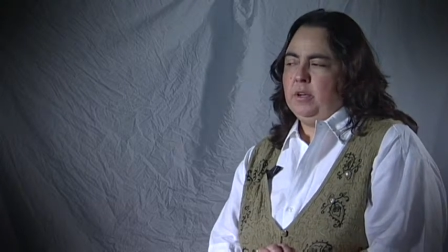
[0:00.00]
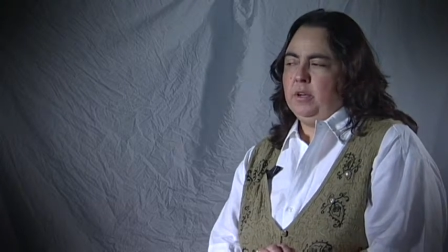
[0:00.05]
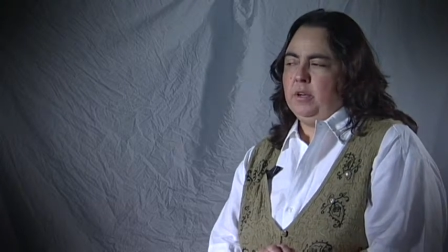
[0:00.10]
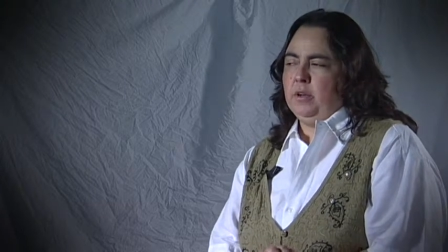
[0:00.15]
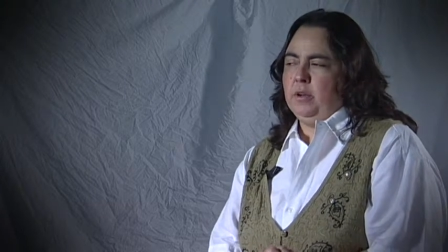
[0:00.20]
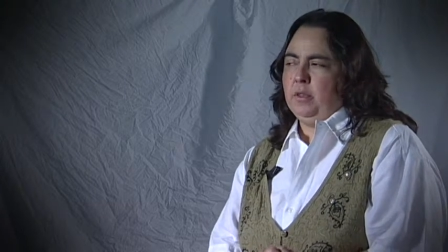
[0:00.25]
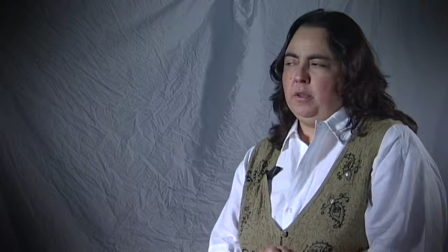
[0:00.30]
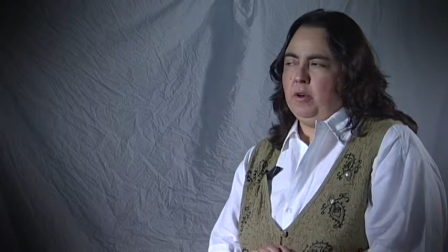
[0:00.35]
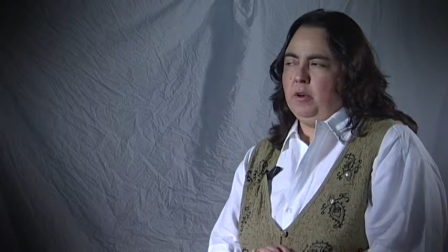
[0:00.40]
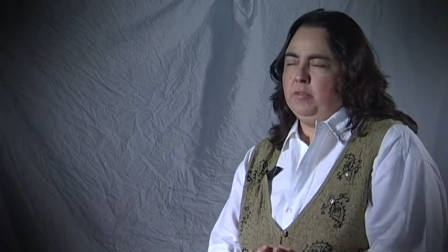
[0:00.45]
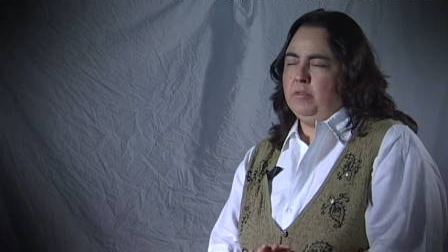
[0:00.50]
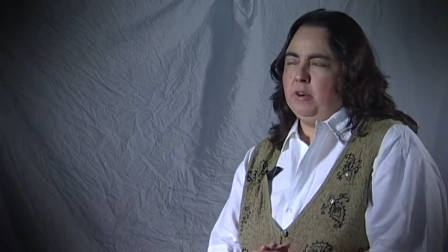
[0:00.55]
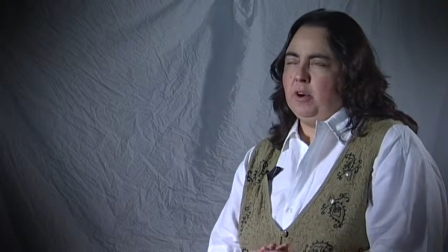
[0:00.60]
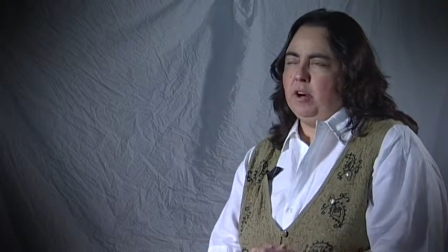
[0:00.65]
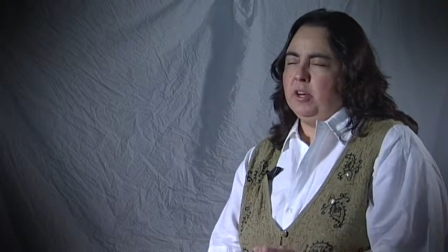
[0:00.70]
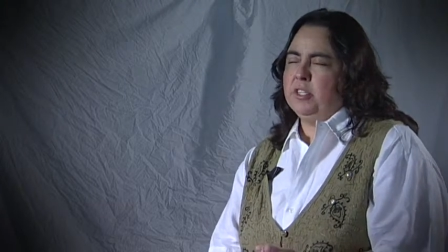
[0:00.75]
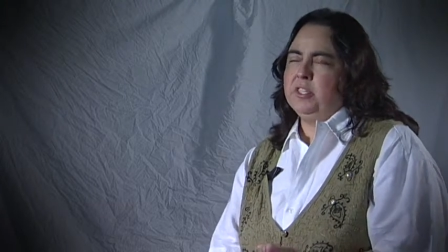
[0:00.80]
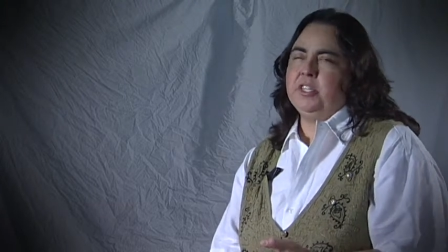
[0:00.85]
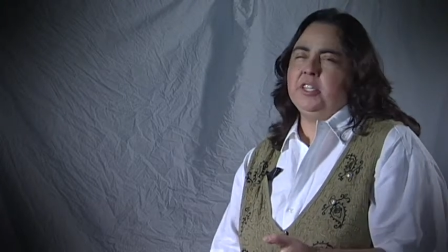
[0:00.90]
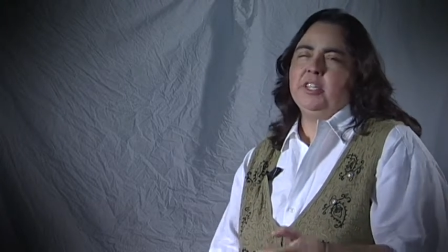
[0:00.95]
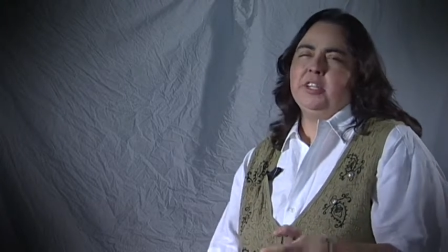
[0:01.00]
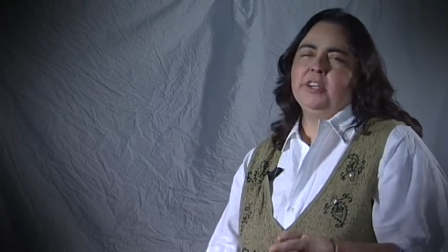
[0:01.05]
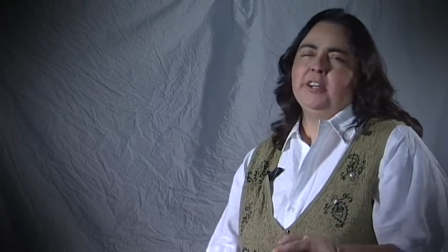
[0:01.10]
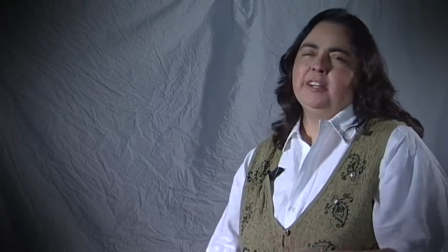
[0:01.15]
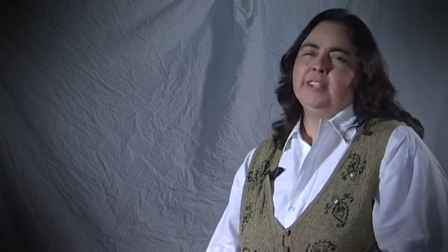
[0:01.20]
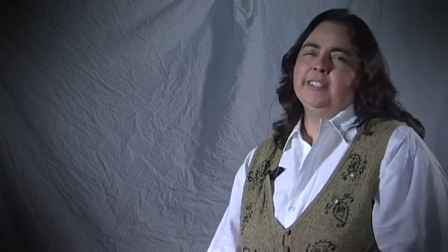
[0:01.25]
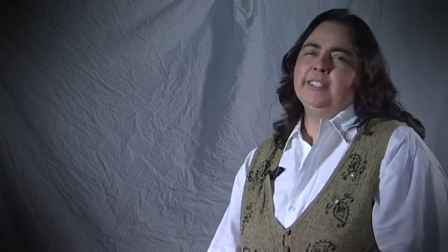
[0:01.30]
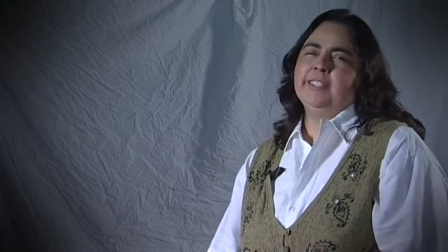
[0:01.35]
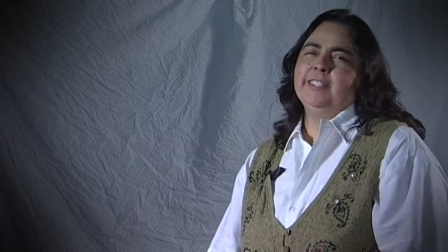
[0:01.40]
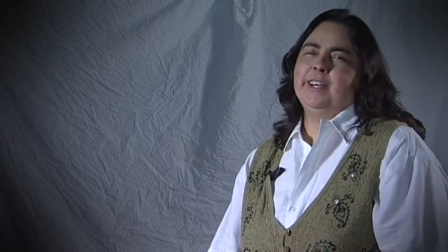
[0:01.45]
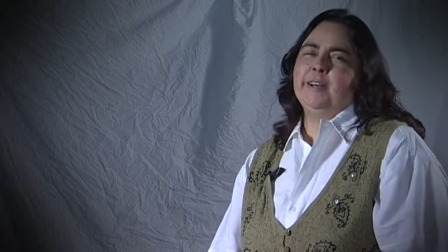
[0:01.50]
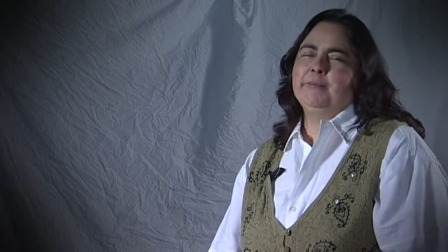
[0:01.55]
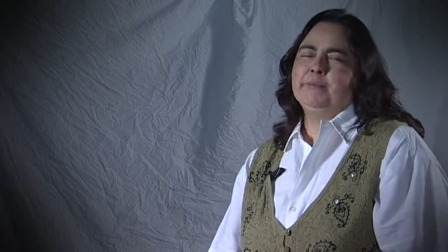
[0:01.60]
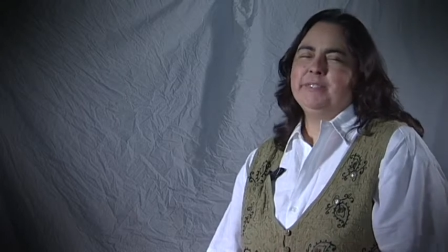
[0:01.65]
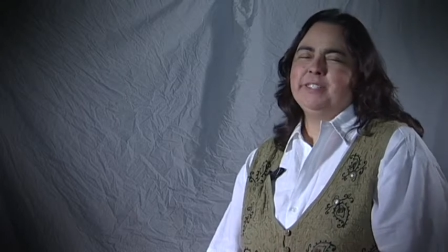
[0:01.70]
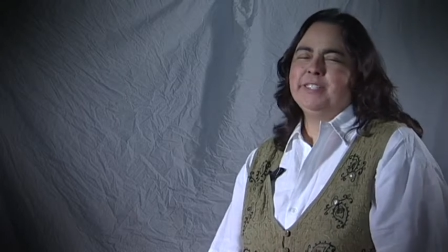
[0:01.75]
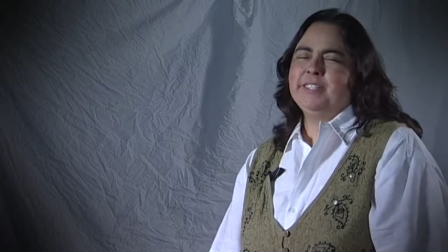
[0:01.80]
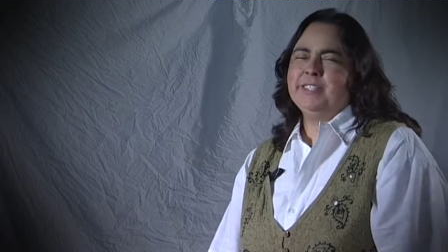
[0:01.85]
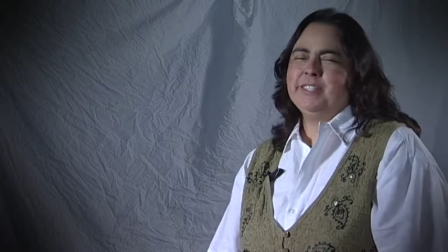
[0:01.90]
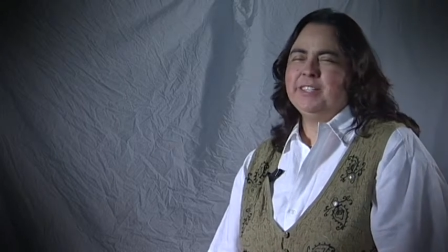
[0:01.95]
or the overarching
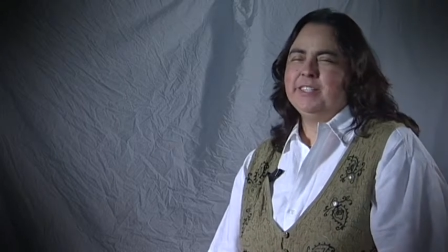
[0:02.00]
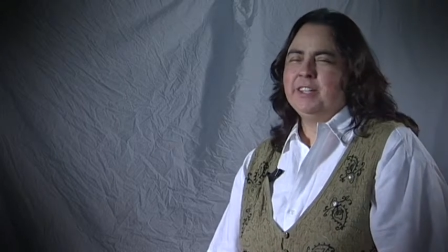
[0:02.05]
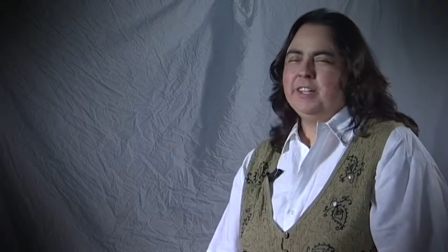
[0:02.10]
concept